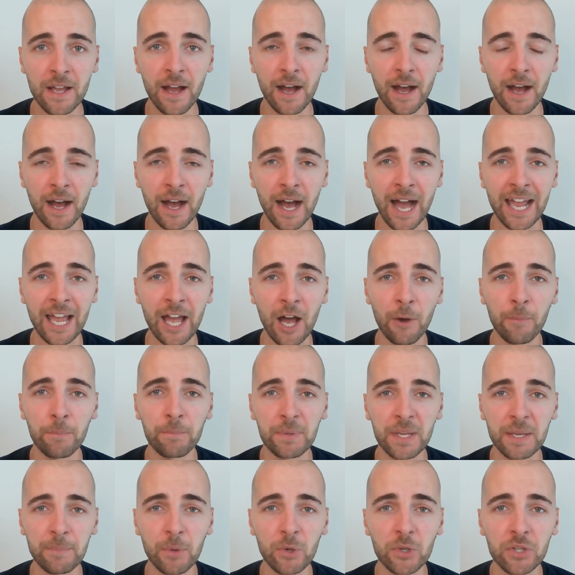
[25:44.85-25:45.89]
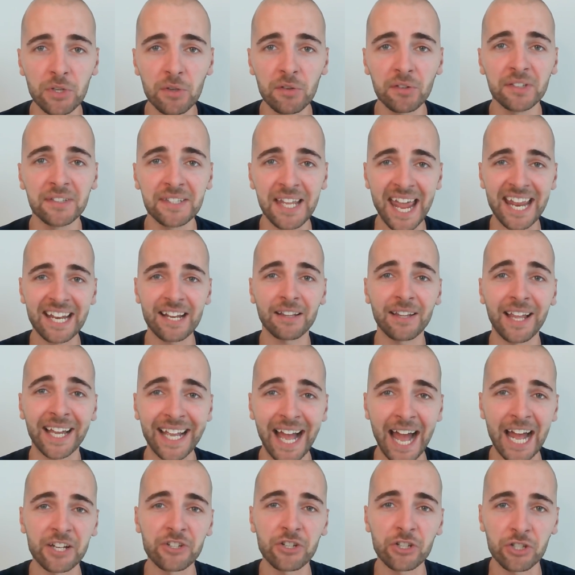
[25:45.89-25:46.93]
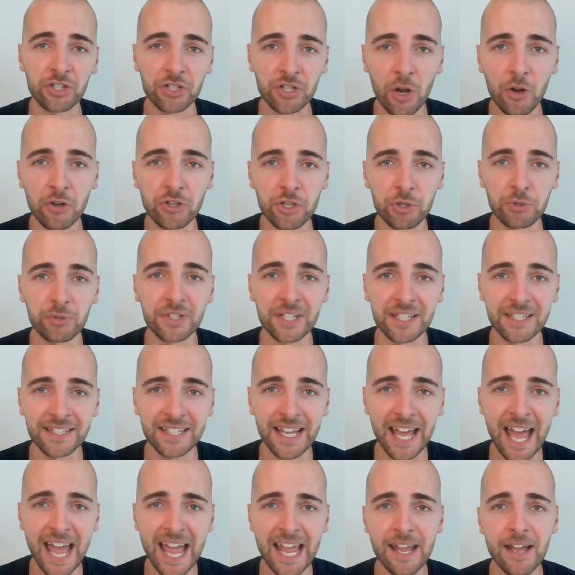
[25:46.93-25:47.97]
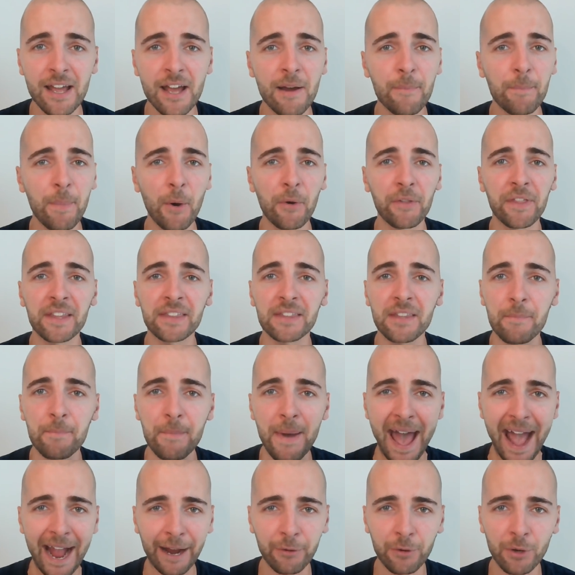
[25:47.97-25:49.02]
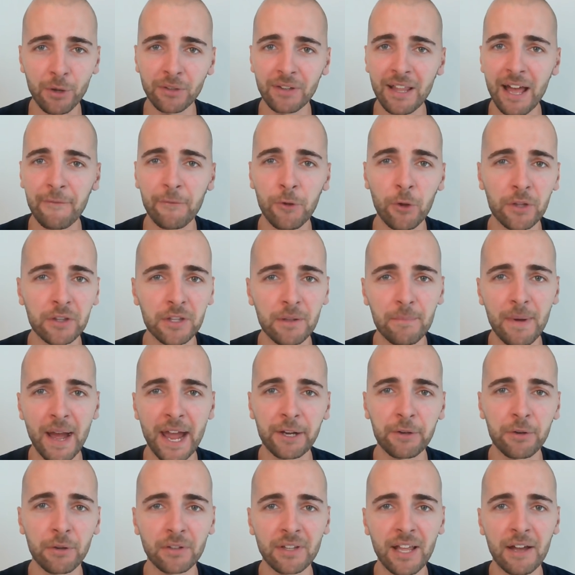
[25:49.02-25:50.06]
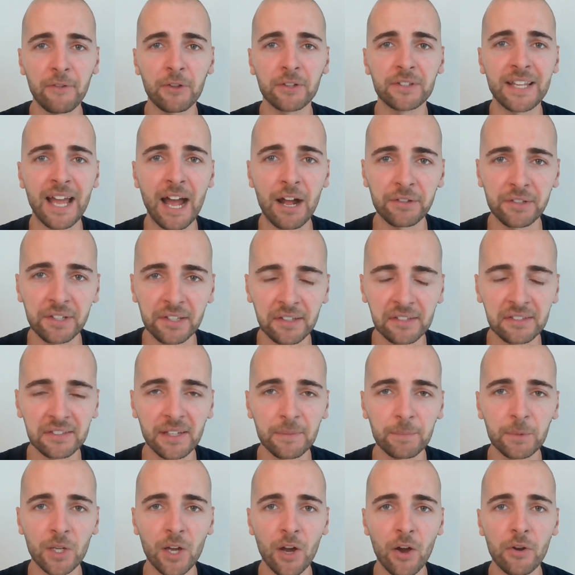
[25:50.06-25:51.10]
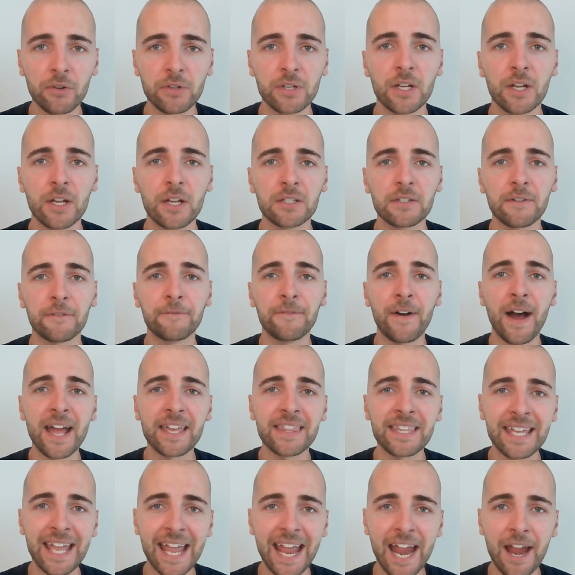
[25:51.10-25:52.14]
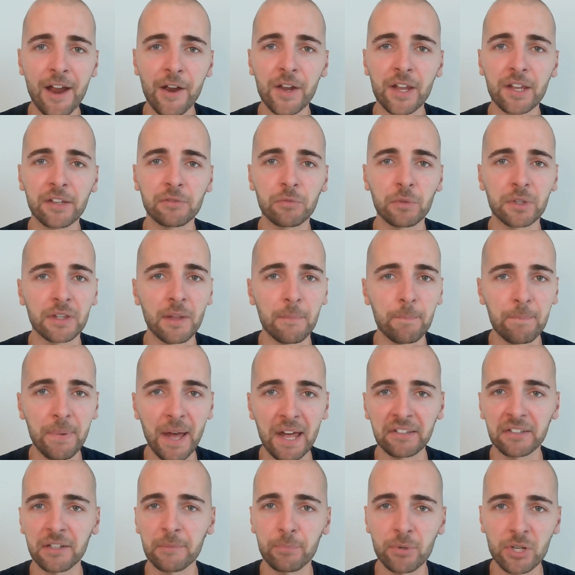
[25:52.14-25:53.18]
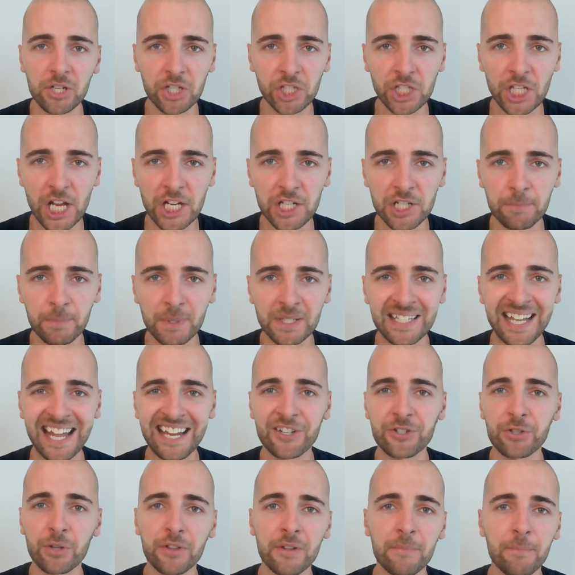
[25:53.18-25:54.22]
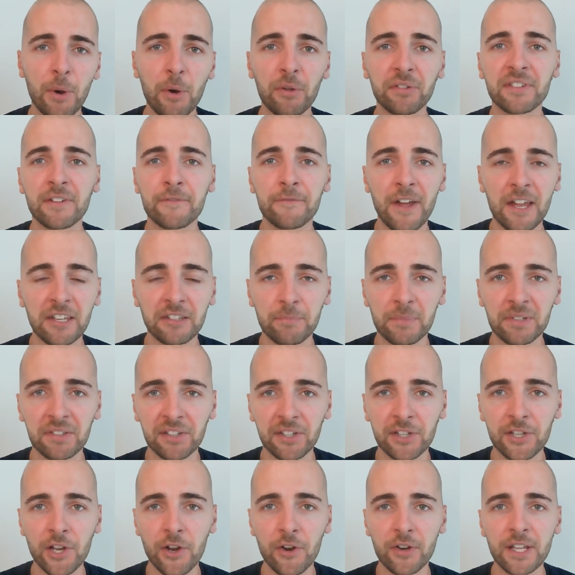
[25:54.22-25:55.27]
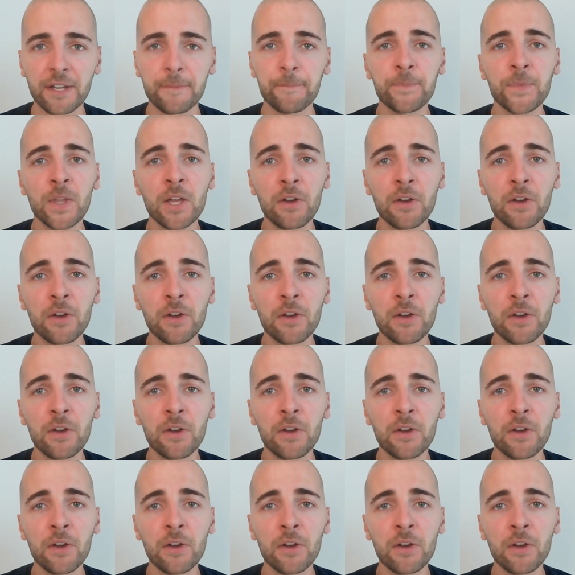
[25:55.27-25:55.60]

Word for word: I help people use data like I just showed you today, both at the macro level and the micro level down to the zip code, to find the areas with the best appreciation potential, the most investment security.